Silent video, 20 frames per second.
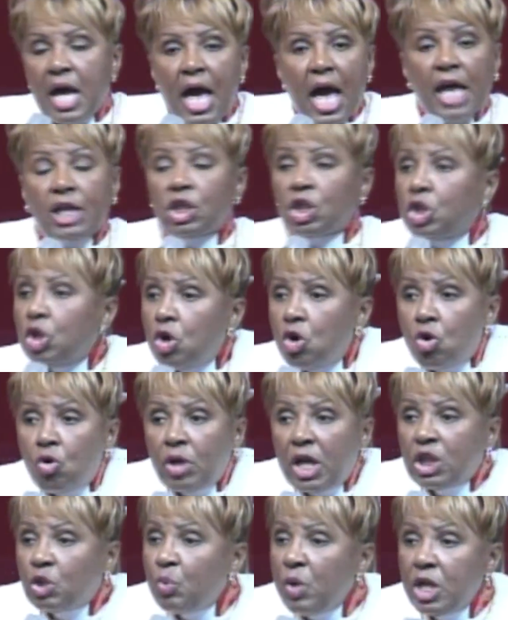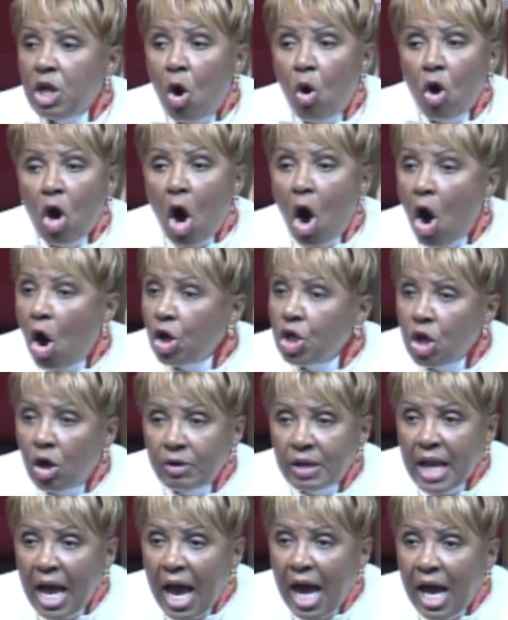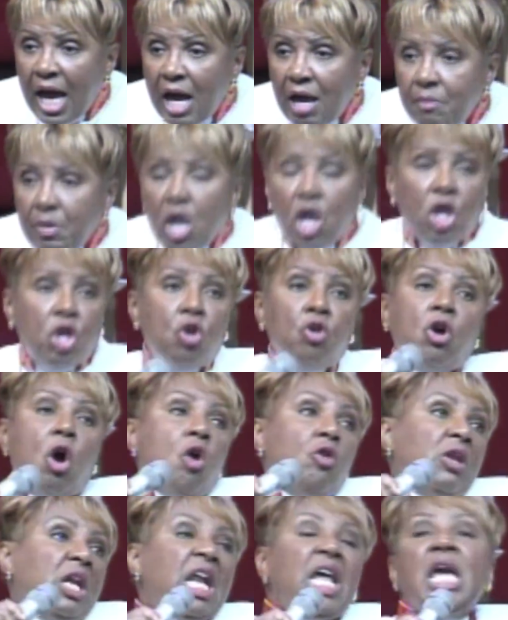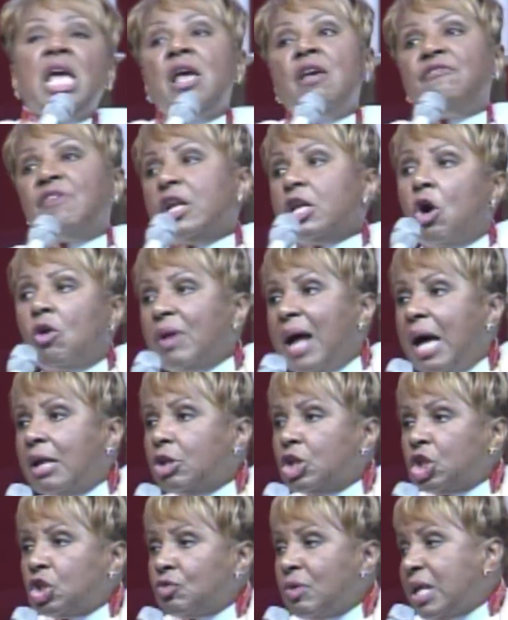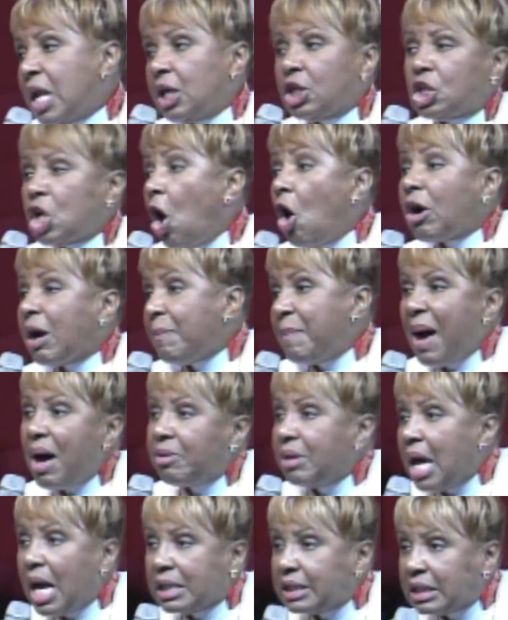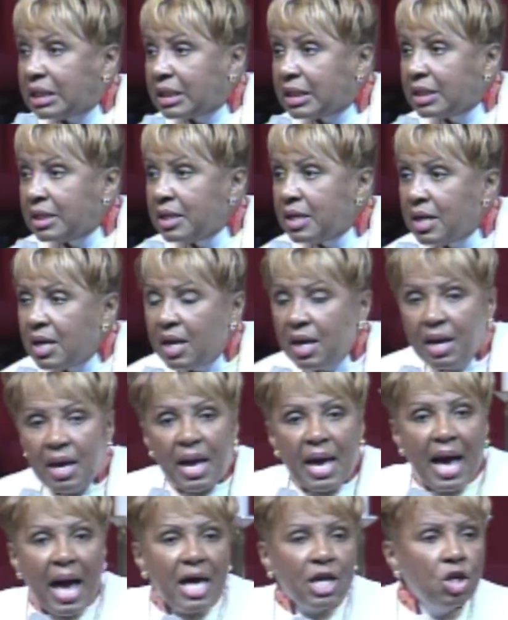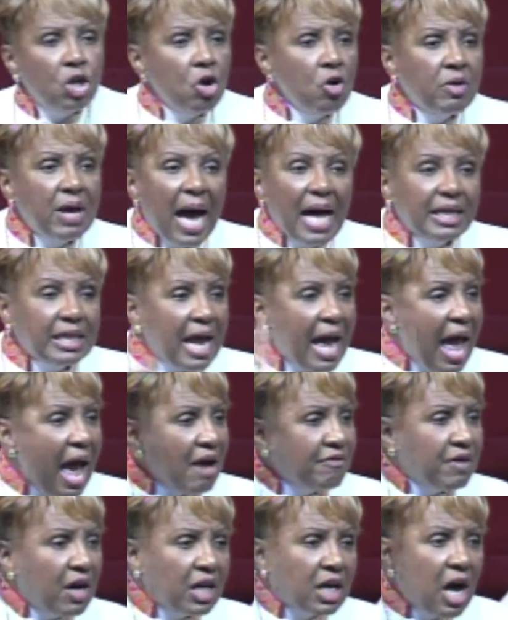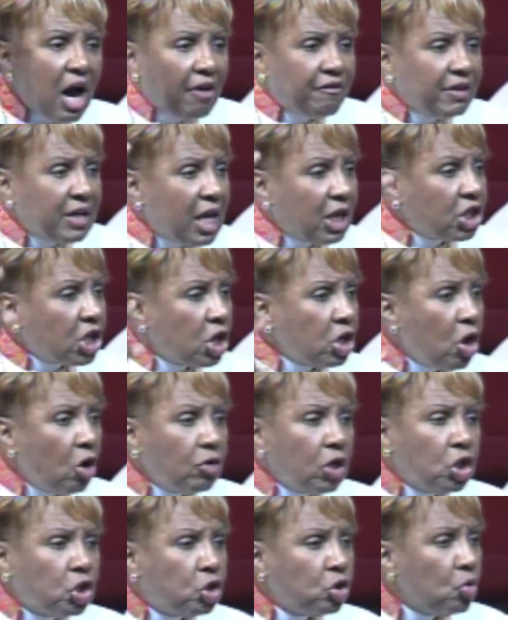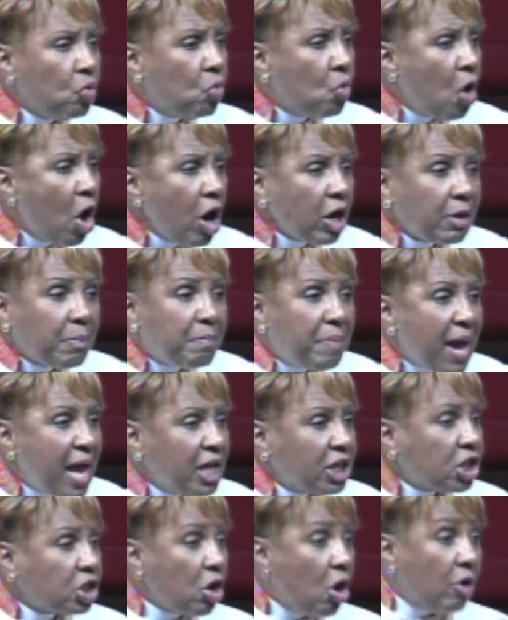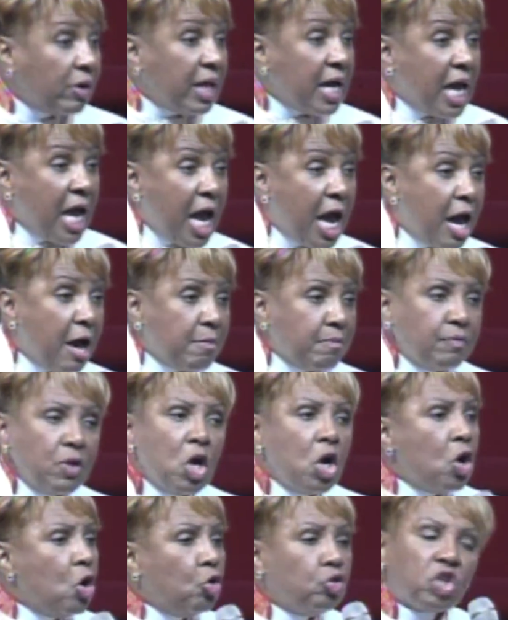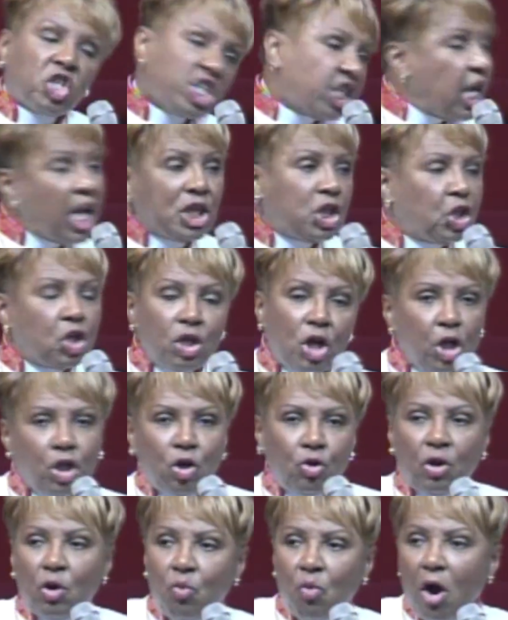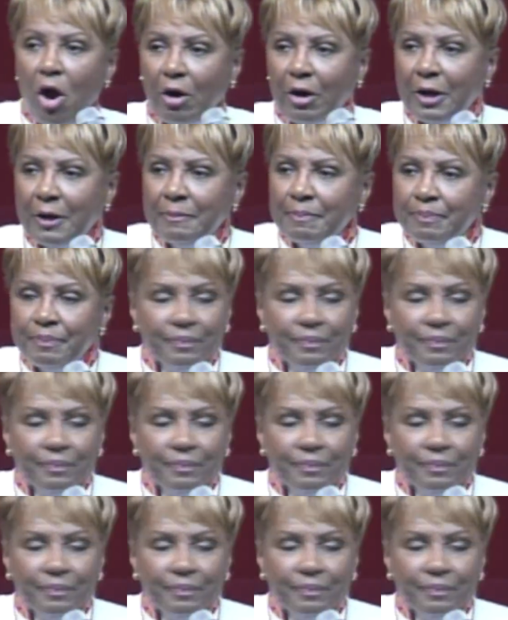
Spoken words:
As soon as we don't call your name, you're going to leave and go down the street and talk about us. You got to have a covenant to know that you work based on him who sent you to do the work.